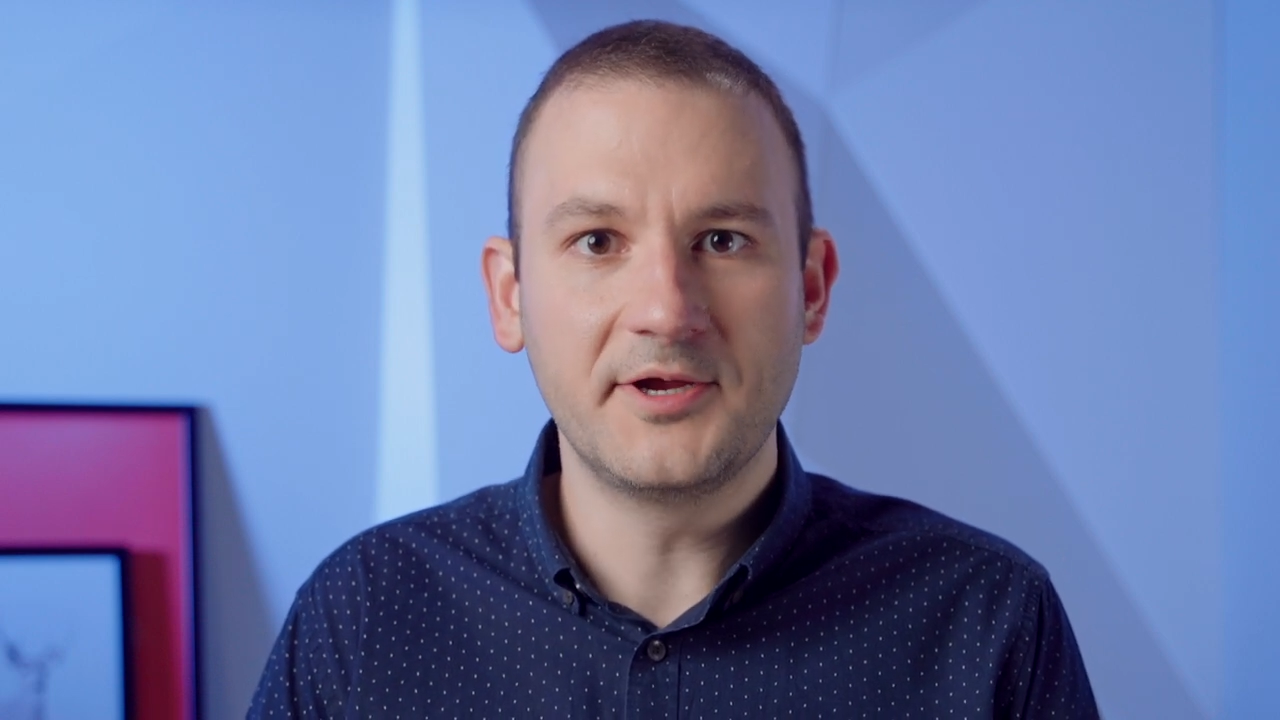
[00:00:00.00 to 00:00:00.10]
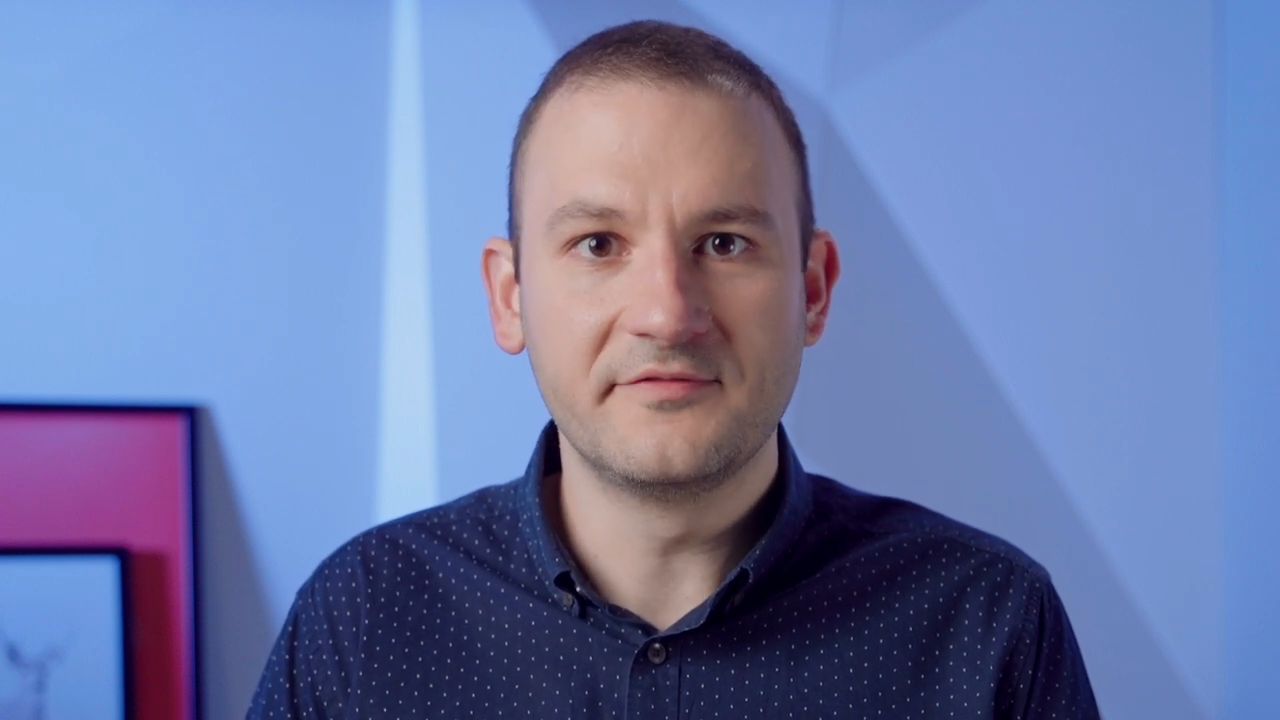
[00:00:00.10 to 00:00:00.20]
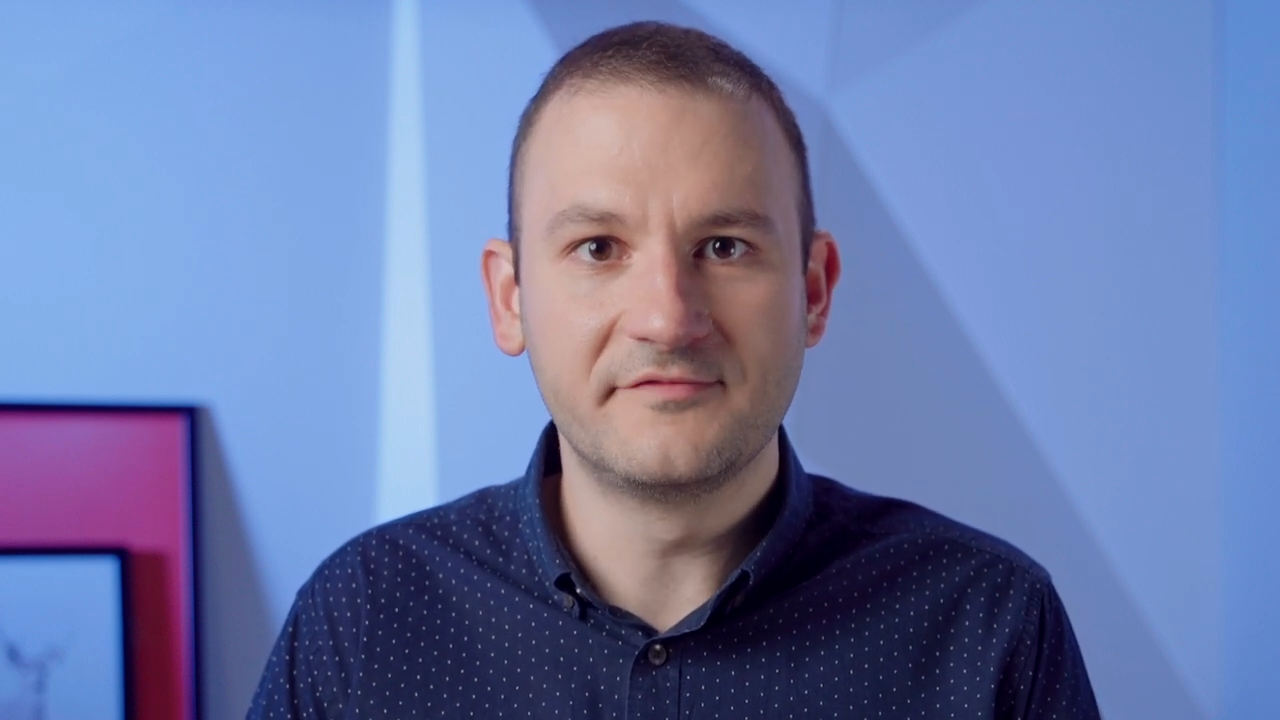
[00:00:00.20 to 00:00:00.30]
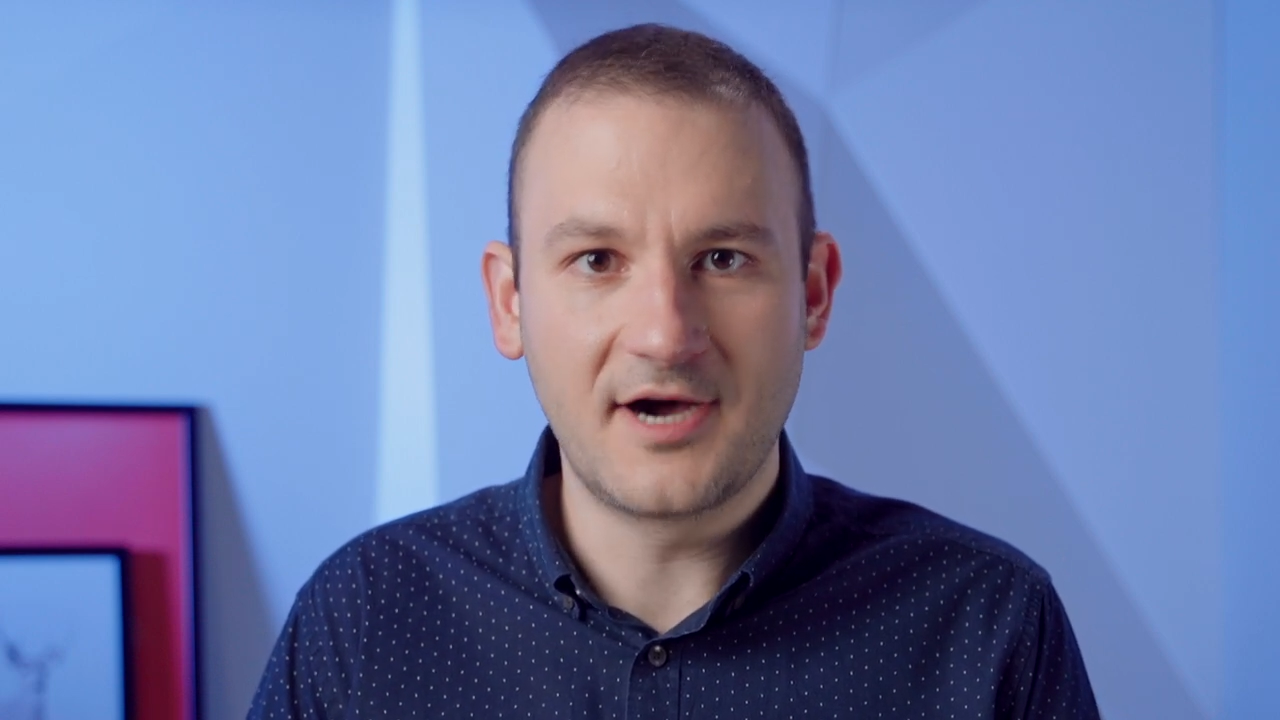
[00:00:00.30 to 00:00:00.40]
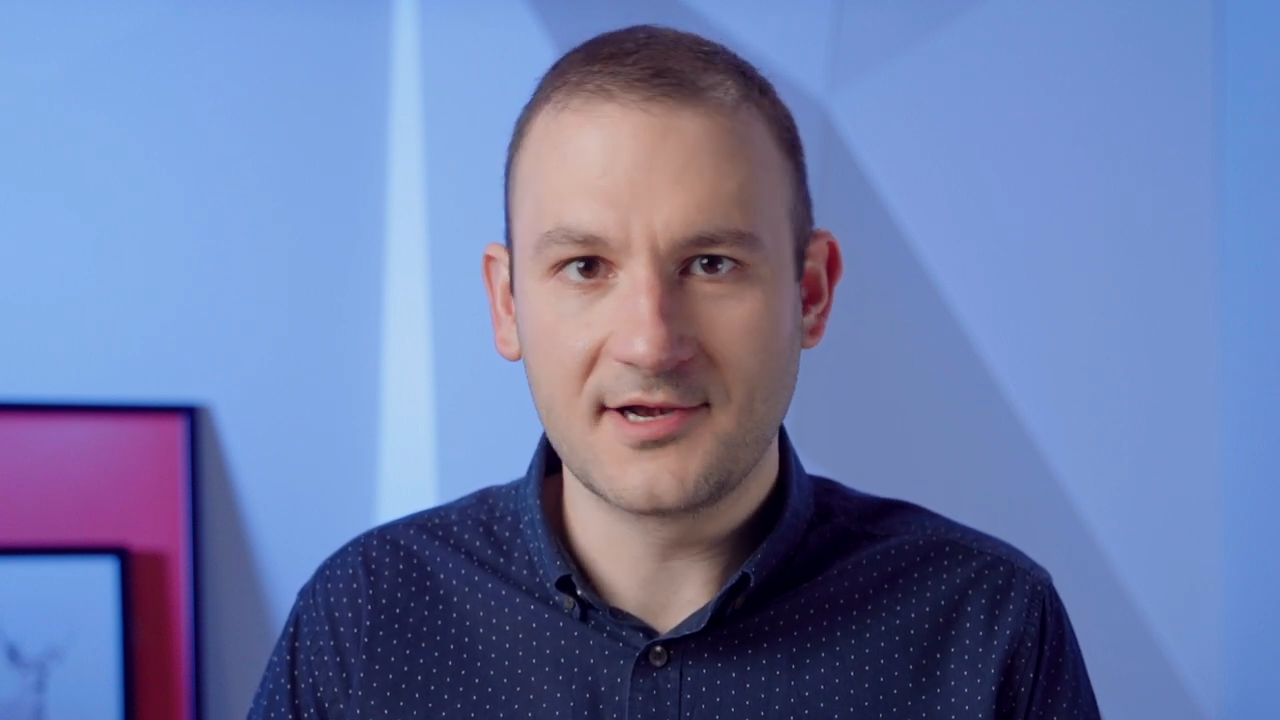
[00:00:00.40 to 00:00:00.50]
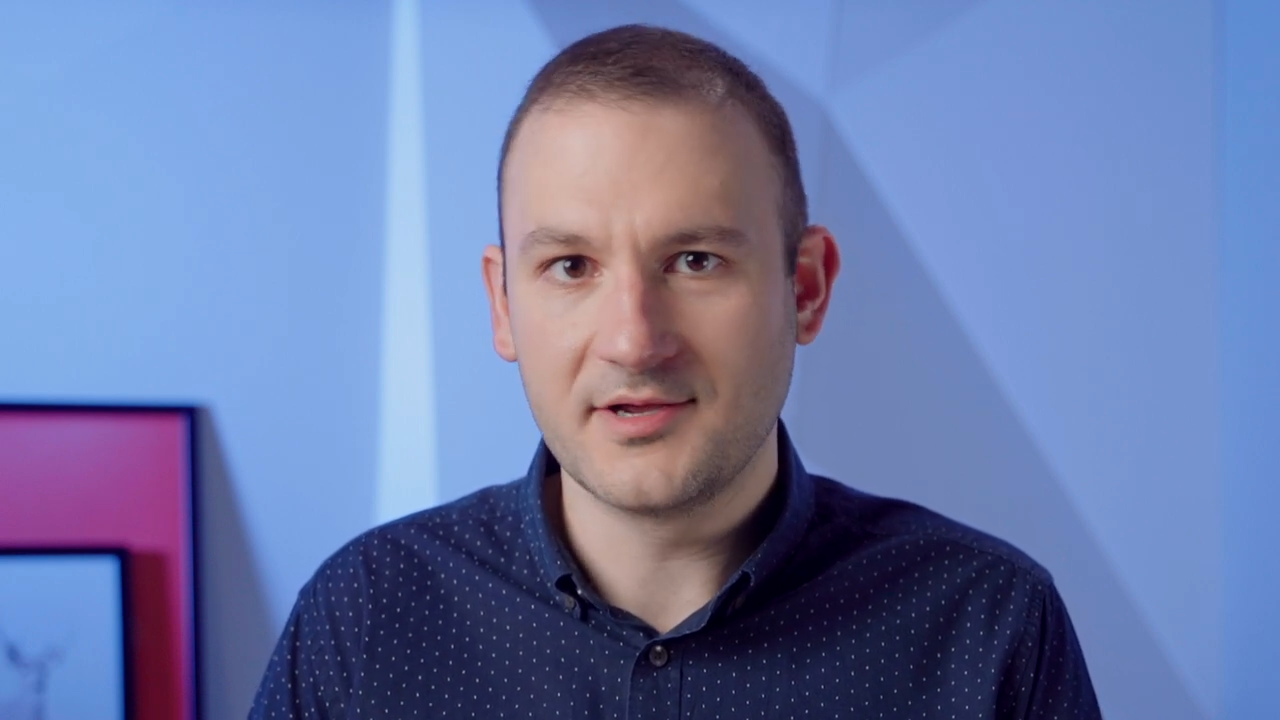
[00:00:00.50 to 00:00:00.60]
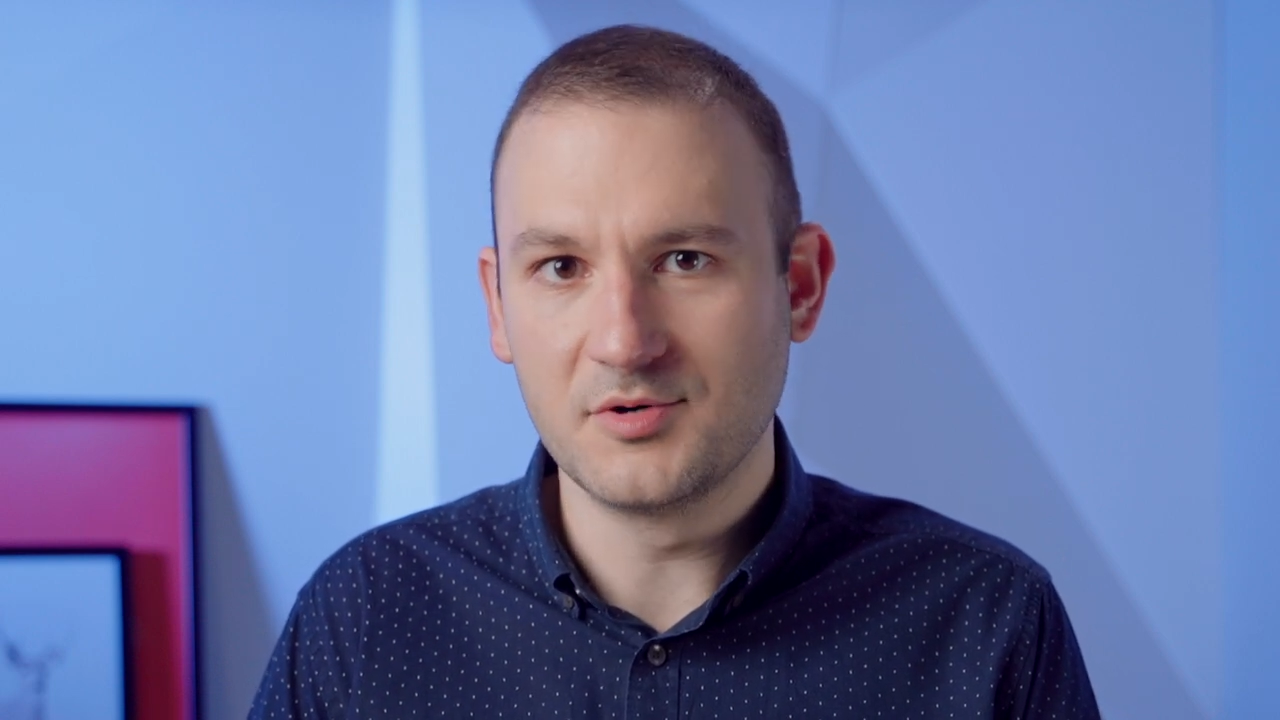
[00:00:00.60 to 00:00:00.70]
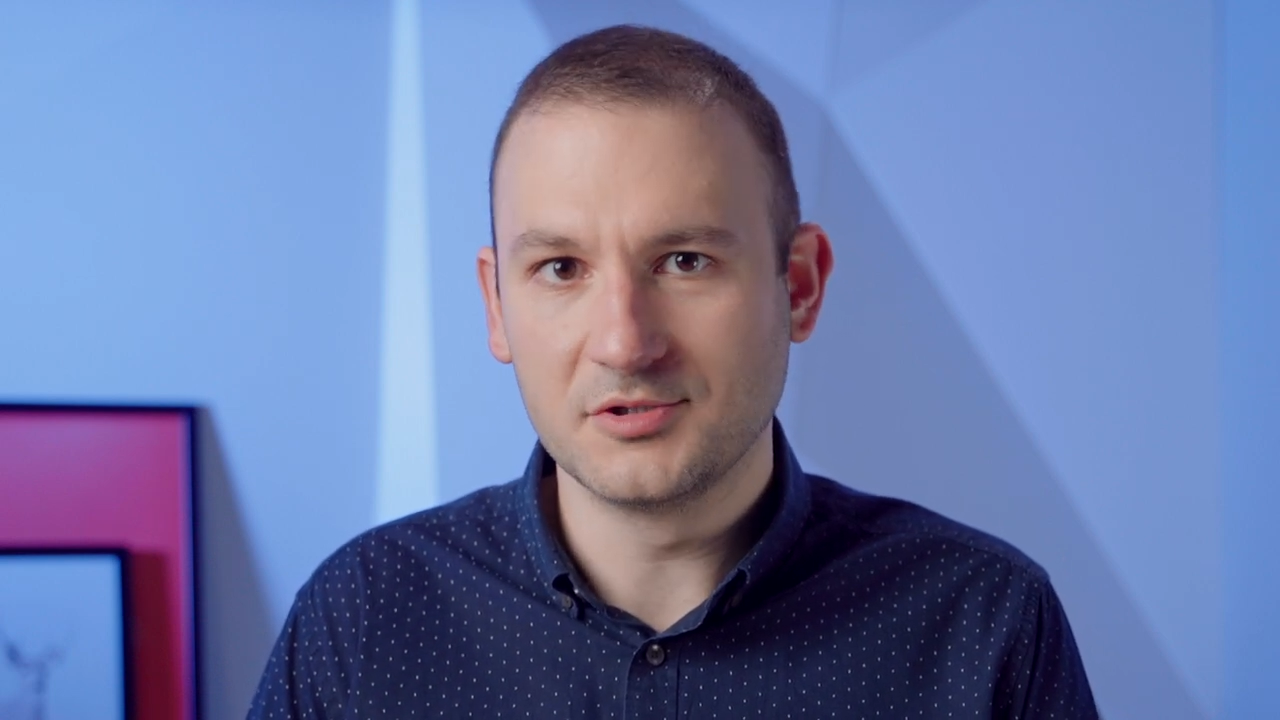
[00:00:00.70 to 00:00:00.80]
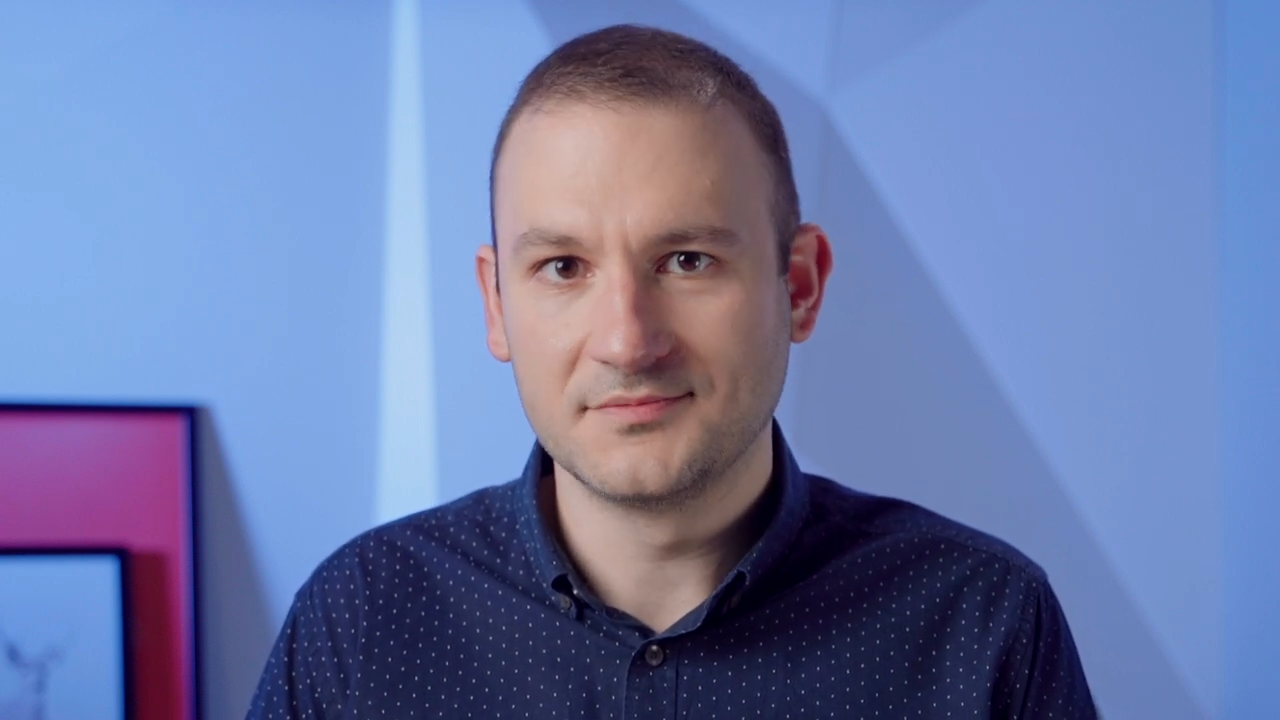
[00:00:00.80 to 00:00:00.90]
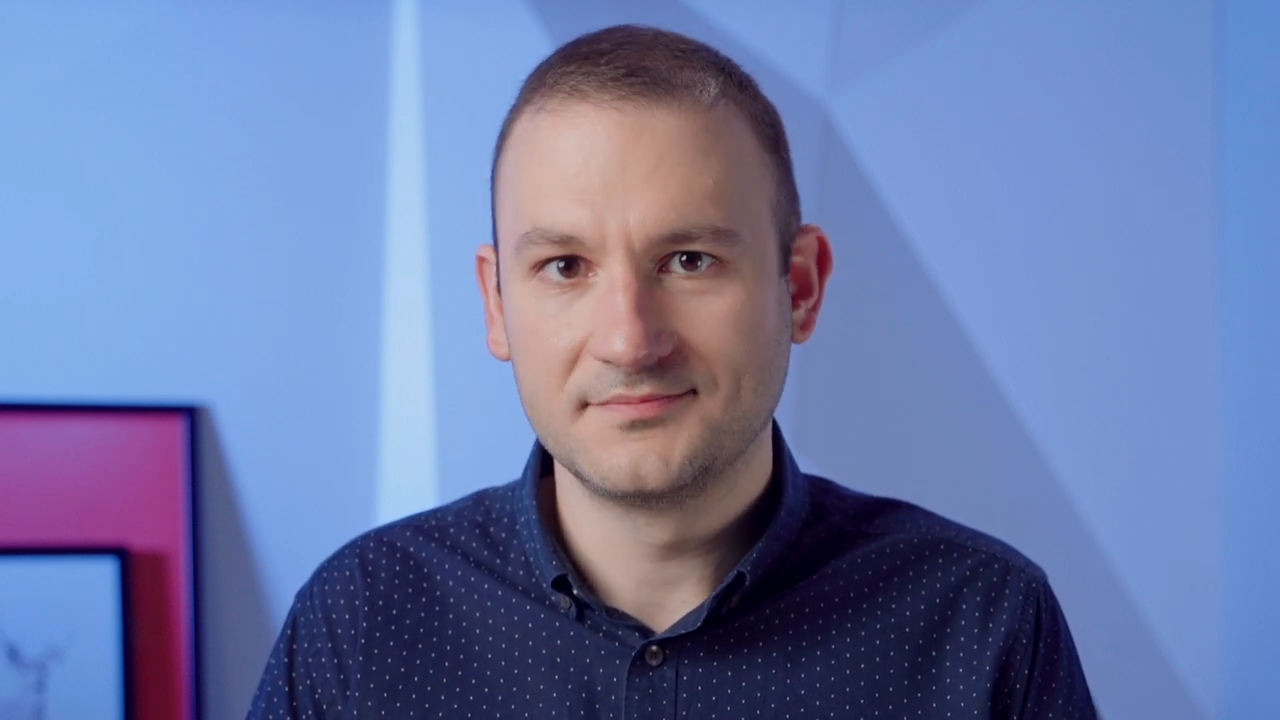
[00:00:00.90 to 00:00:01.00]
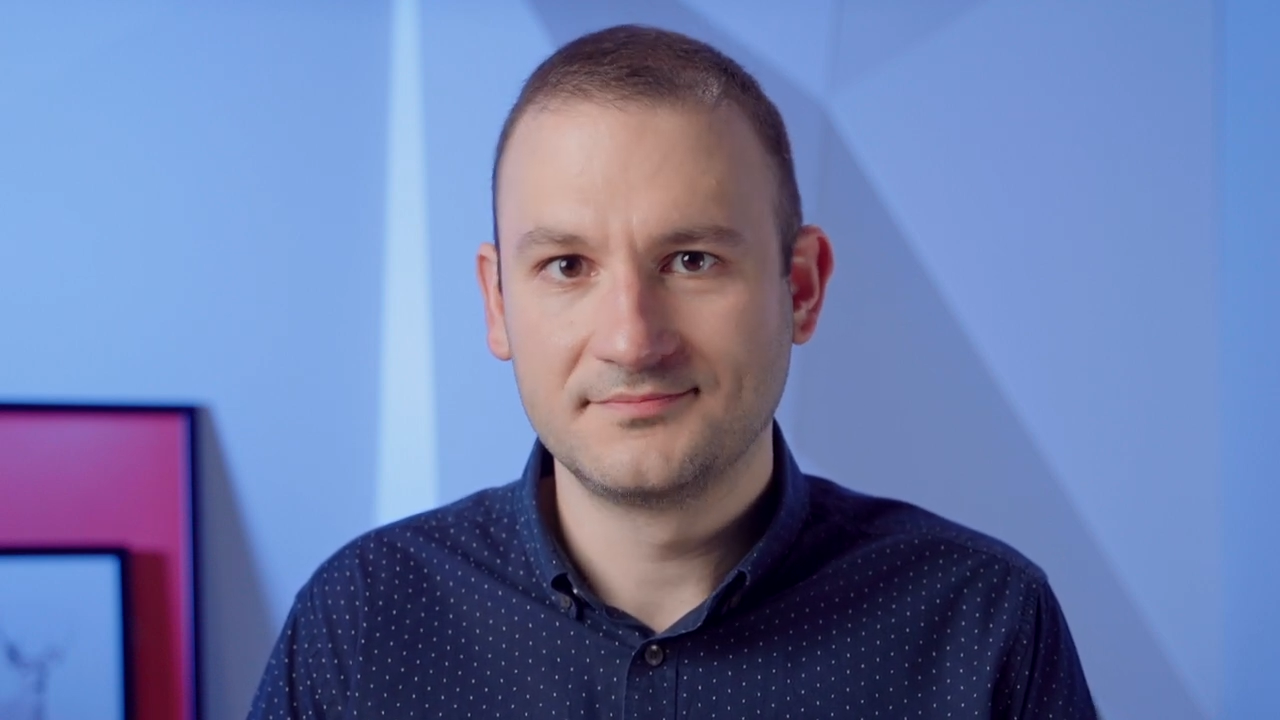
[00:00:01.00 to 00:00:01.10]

invaluable.